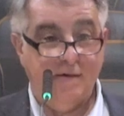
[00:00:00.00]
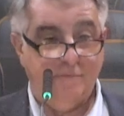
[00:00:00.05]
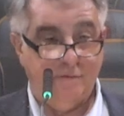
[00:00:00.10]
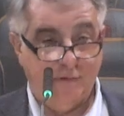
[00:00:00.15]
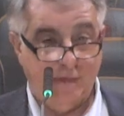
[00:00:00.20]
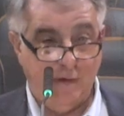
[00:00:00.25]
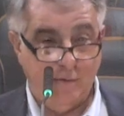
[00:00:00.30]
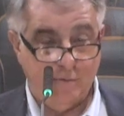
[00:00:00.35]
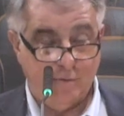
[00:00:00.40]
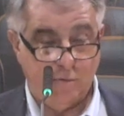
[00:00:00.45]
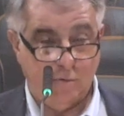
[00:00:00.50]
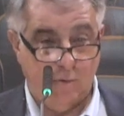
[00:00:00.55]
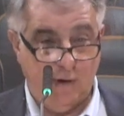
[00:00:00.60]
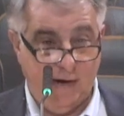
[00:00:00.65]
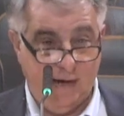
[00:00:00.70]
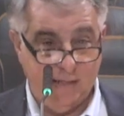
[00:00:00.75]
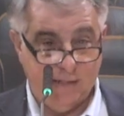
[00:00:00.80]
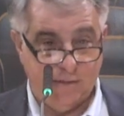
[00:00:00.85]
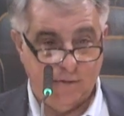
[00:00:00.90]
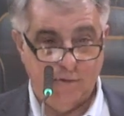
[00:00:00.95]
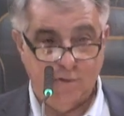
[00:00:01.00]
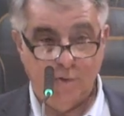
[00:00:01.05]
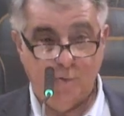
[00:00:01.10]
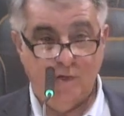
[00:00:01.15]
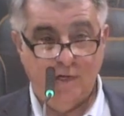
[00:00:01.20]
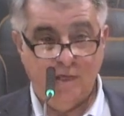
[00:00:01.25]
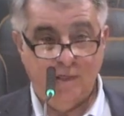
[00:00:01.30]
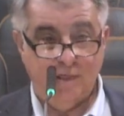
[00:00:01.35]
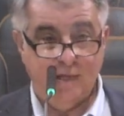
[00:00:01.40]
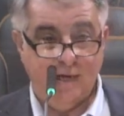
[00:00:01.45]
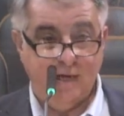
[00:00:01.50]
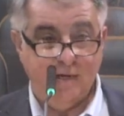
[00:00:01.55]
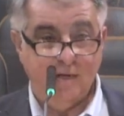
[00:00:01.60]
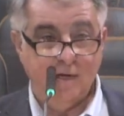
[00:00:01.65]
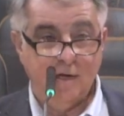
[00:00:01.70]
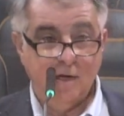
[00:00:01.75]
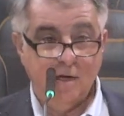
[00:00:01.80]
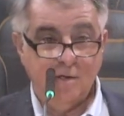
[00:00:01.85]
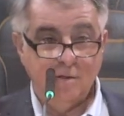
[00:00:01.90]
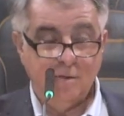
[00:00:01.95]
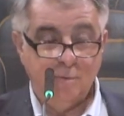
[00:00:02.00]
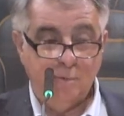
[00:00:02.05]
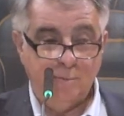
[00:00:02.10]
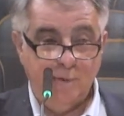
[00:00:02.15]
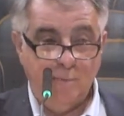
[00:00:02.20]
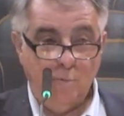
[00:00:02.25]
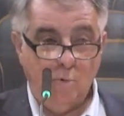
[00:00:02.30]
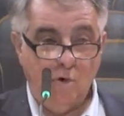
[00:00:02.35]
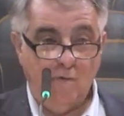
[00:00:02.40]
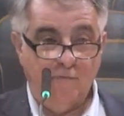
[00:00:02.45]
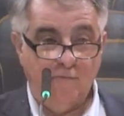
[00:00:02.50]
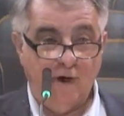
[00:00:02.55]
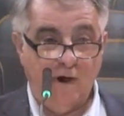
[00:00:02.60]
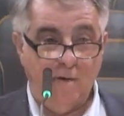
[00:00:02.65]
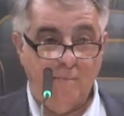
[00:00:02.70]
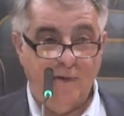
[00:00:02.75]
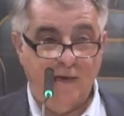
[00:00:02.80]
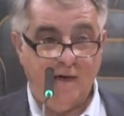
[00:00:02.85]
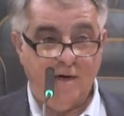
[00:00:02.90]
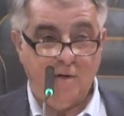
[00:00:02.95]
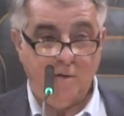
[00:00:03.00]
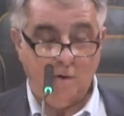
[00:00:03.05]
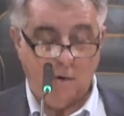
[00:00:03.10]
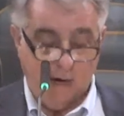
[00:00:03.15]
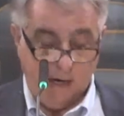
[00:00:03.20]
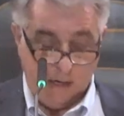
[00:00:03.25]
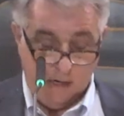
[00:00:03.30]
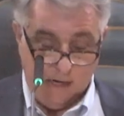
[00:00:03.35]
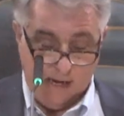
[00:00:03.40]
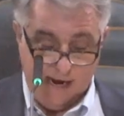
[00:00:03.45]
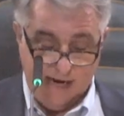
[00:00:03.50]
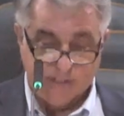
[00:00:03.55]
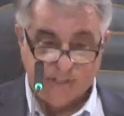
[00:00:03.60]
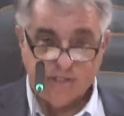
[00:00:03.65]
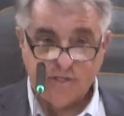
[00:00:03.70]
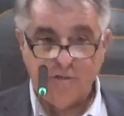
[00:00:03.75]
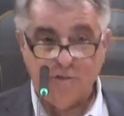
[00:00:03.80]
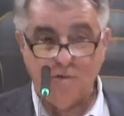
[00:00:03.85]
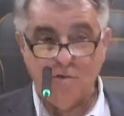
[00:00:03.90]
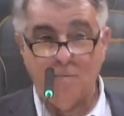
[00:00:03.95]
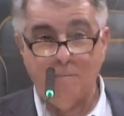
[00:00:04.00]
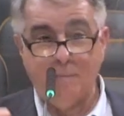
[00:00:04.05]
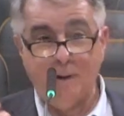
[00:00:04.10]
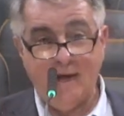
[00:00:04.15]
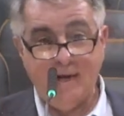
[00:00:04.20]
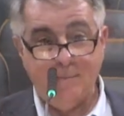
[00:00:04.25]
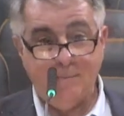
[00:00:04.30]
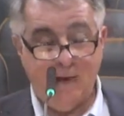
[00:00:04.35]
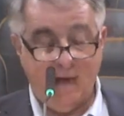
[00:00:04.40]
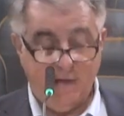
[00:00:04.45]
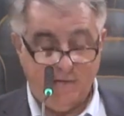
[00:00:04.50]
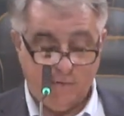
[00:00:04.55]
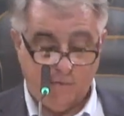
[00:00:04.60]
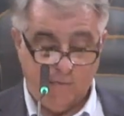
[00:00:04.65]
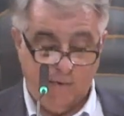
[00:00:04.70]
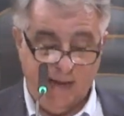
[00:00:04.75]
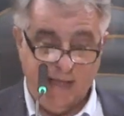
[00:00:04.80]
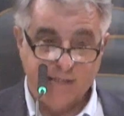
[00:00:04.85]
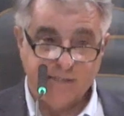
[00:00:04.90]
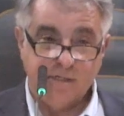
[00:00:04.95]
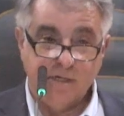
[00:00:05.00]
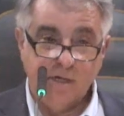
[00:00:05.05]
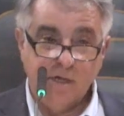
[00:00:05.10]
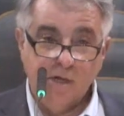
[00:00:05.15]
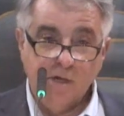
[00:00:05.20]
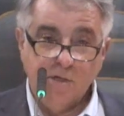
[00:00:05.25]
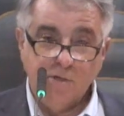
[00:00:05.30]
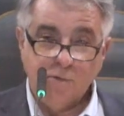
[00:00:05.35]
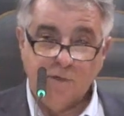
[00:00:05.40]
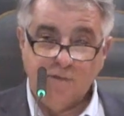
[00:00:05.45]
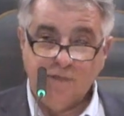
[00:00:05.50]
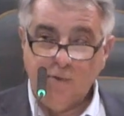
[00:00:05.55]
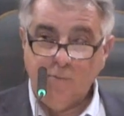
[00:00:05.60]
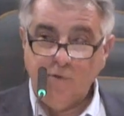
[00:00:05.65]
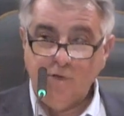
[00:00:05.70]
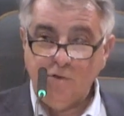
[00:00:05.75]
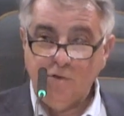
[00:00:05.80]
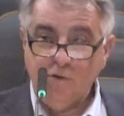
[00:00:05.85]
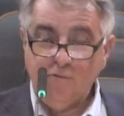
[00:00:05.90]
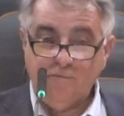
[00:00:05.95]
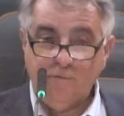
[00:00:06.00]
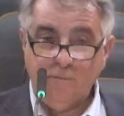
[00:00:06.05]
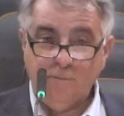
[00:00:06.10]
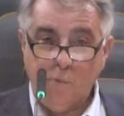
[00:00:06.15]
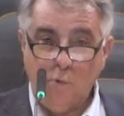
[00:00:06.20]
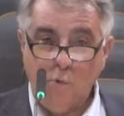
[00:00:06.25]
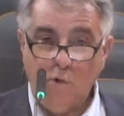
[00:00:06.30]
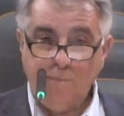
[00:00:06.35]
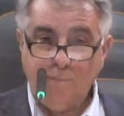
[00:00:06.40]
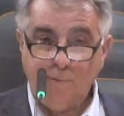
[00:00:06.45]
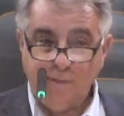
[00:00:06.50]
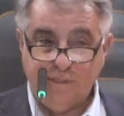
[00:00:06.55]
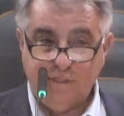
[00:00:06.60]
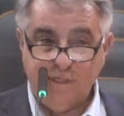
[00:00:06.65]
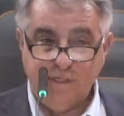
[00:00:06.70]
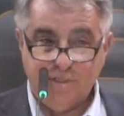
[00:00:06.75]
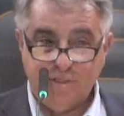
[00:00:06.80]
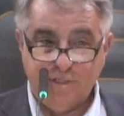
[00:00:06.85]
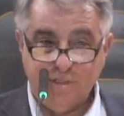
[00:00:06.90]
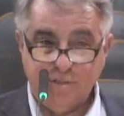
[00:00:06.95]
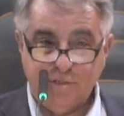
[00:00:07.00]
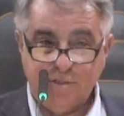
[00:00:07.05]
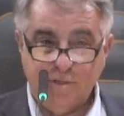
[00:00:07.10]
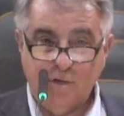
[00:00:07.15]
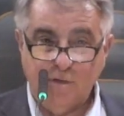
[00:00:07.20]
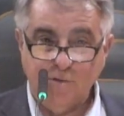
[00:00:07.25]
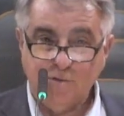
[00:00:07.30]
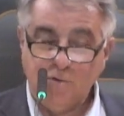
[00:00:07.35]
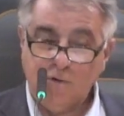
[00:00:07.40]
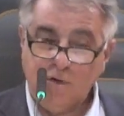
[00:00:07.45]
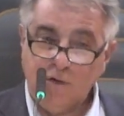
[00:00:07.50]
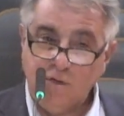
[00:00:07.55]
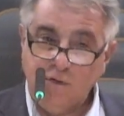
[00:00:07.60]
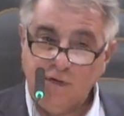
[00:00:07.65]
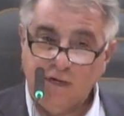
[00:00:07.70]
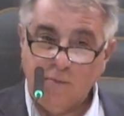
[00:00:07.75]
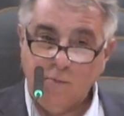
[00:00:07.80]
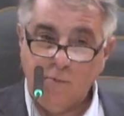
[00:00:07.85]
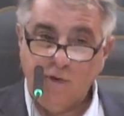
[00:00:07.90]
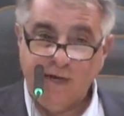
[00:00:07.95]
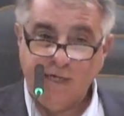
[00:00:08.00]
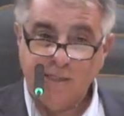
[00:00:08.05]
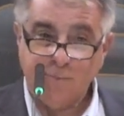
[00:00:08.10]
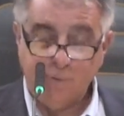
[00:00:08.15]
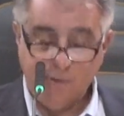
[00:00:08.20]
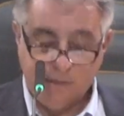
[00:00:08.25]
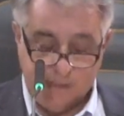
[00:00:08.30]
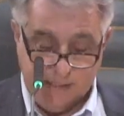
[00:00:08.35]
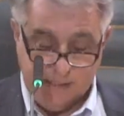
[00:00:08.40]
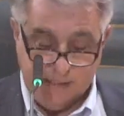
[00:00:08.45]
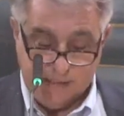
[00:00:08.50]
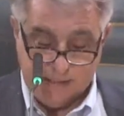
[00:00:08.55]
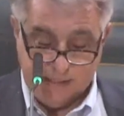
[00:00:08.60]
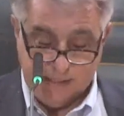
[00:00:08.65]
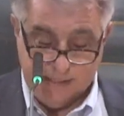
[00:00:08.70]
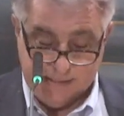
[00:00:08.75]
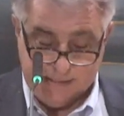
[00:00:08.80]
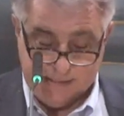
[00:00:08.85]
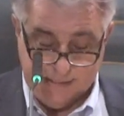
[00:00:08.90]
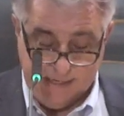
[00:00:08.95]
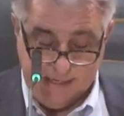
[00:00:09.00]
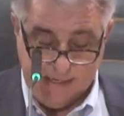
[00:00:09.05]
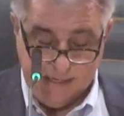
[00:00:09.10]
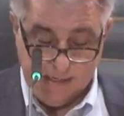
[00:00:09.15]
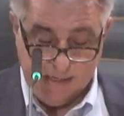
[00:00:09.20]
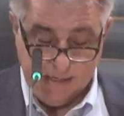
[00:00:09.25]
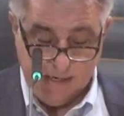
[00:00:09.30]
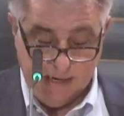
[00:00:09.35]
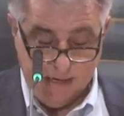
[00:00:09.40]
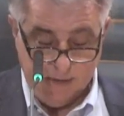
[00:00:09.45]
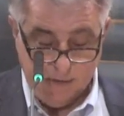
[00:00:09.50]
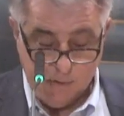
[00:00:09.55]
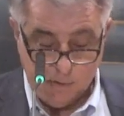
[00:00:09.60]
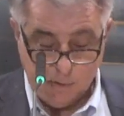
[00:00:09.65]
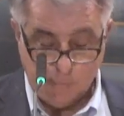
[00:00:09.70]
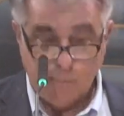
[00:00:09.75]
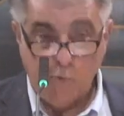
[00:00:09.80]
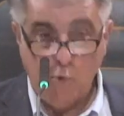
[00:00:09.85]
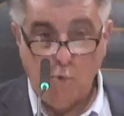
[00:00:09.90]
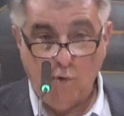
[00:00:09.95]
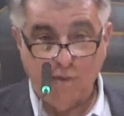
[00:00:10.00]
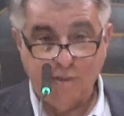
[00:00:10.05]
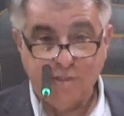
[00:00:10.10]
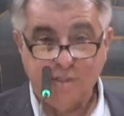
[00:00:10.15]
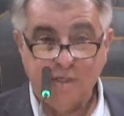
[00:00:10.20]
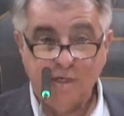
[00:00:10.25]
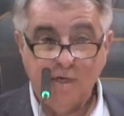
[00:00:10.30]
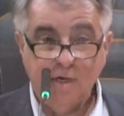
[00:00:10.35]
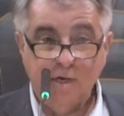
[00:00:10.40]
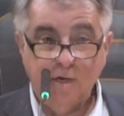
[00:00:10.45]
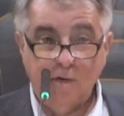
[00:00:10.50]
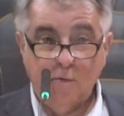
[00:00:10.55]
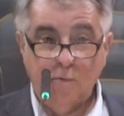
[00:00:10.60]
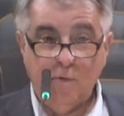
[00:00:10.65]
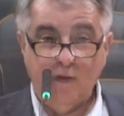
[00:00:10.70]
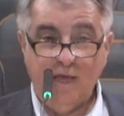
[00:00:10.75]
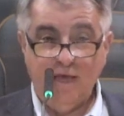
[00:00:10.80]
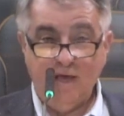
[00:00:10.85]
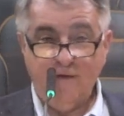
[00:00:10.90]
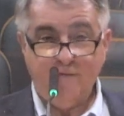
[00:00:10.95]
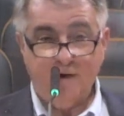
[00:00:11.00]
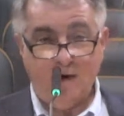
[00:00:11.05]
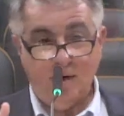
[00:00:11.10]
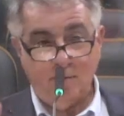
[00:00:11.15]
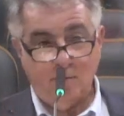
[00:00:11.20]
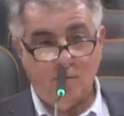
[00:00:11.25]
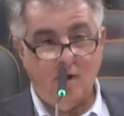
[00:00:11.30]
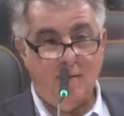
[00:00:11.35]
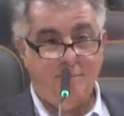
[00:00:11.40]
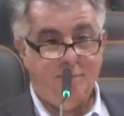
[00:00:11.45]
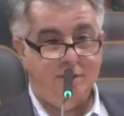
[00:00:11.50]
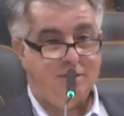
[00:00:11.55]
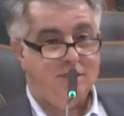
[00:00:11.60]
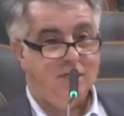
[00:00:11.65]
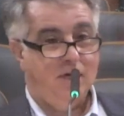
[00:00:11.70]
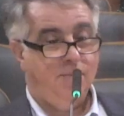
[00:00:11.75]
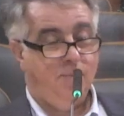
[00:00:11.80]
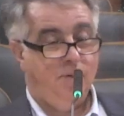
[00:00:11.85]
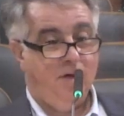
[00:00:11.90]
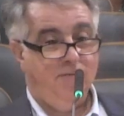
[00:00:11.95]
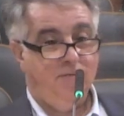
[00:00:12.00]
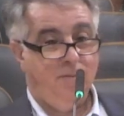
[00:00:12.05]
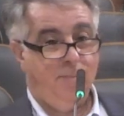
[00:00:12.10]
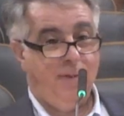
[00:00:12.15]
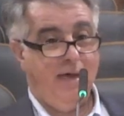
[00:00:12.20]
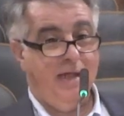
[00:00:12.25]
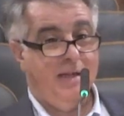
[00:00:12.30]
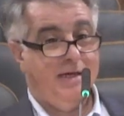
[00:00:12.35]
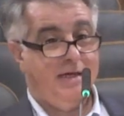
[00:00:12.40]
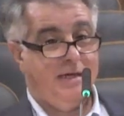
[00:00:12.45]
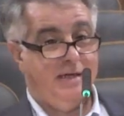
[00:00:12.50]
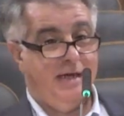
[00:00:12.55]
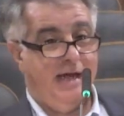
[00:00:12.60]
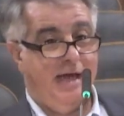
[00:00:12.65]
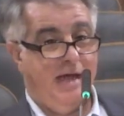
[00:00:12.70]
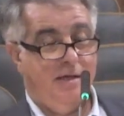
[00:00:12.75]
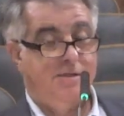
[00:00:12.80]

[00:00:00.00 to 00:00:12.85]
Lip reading: for those grants or do anything that would be more environmental or ecological or bike path grants. So I think when you look for board positions, you also ought to look at what expertise is needed in those boards. We have, and I'll wrap this up, we have a Pelican Count.